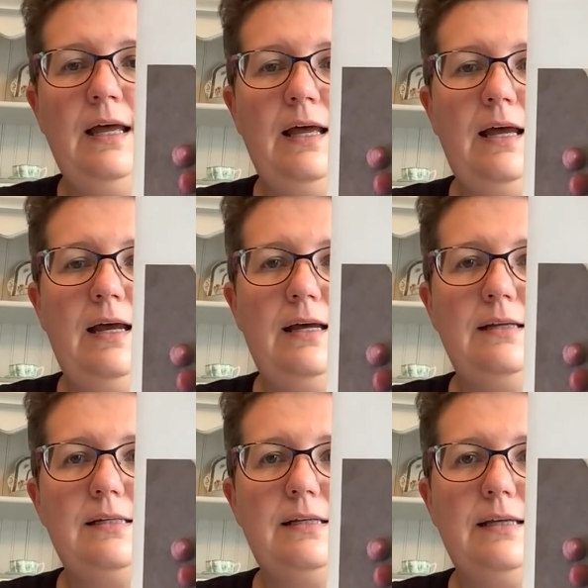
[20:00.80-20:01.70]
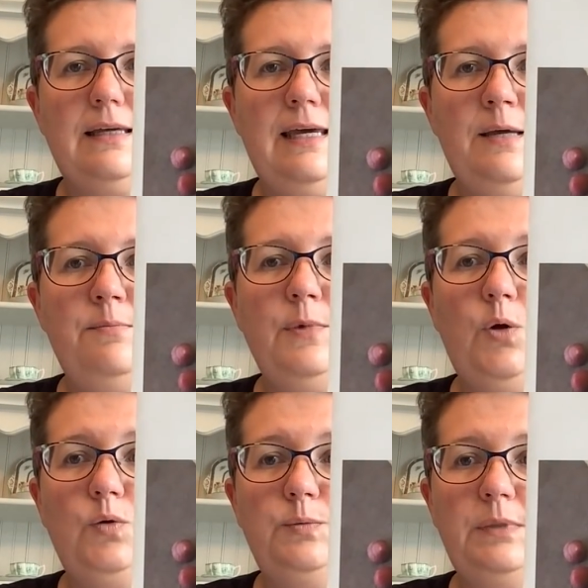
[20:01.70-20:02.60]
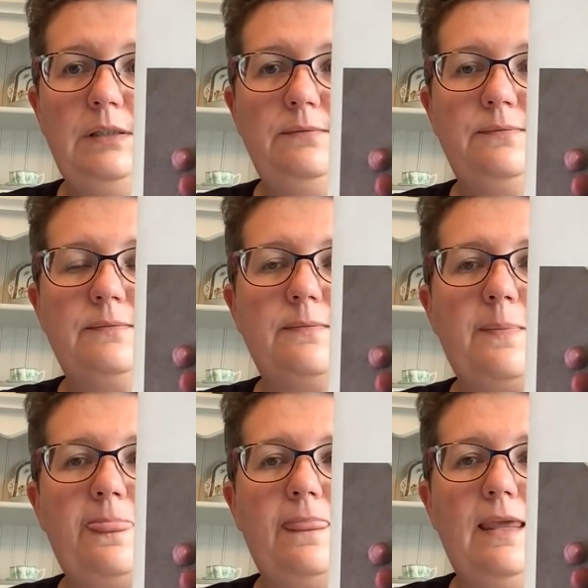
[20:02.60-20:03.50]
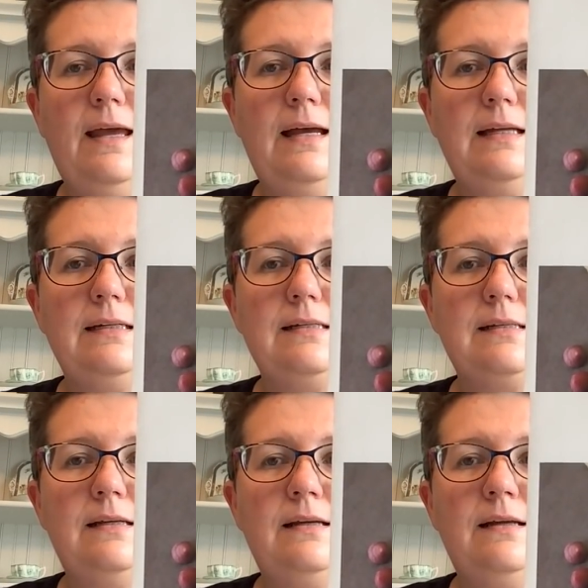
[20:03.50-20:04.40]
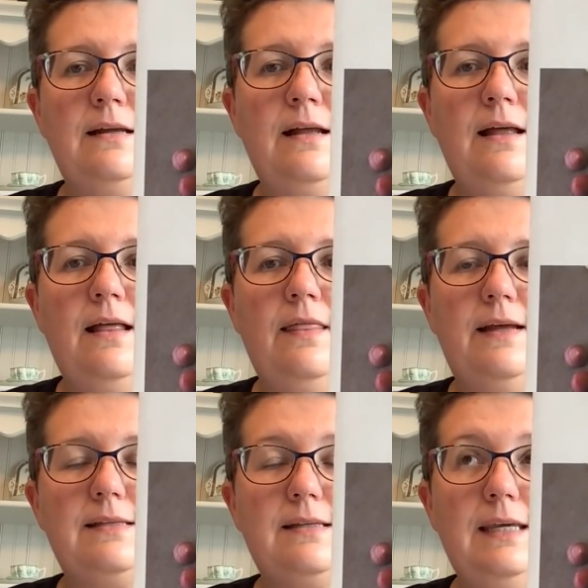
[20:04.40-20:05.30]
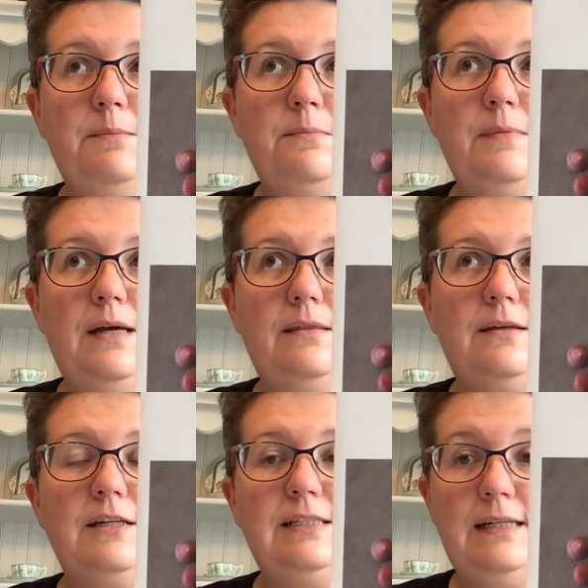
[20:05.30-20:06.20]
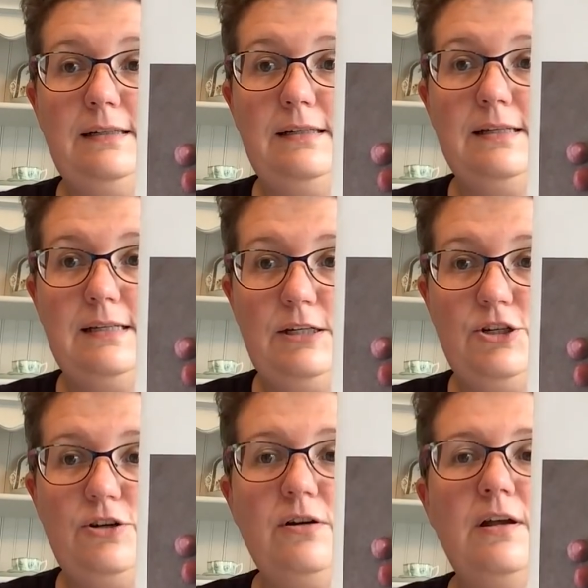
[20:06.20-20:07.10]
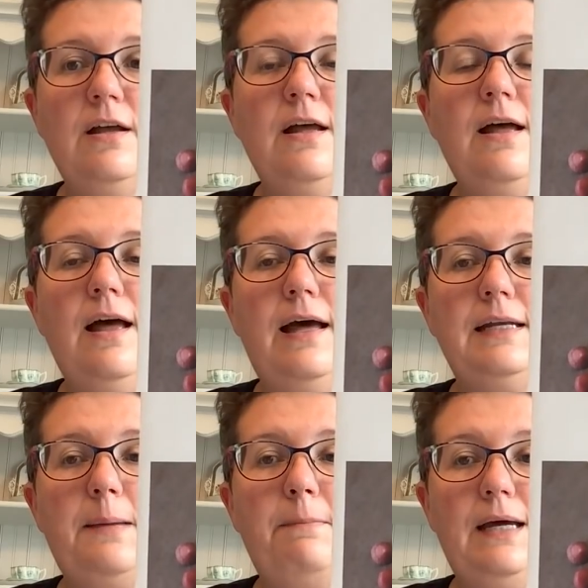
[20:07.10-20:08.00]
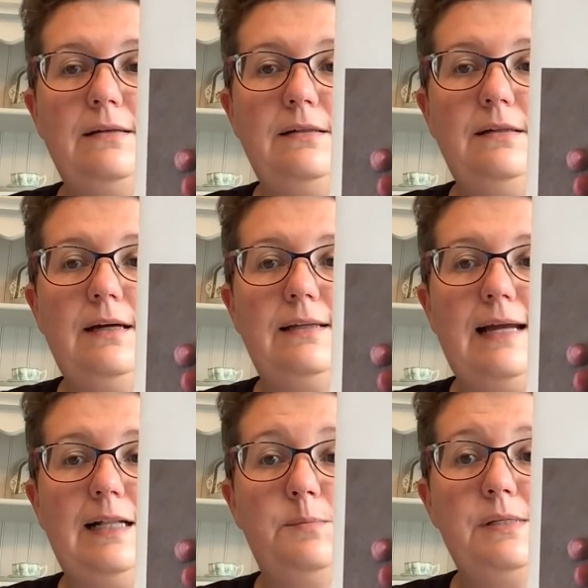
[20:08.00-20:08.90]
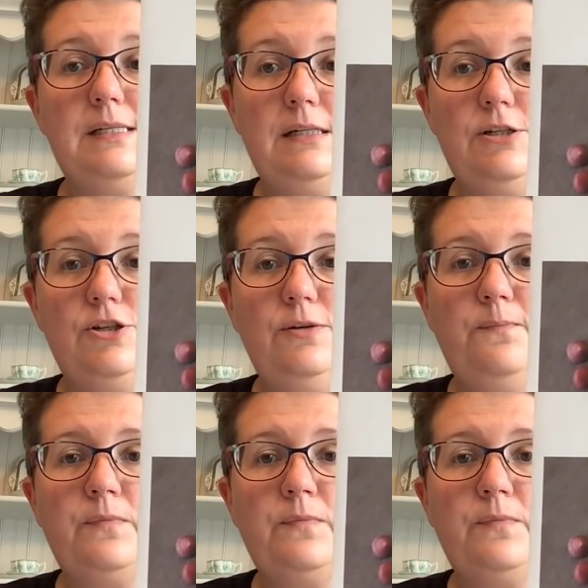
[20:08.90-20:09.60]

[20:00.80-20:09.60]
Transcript: and Kim Goldman, and that's Kim at the Contented Stitcher, and Amanda at Alba Stitcher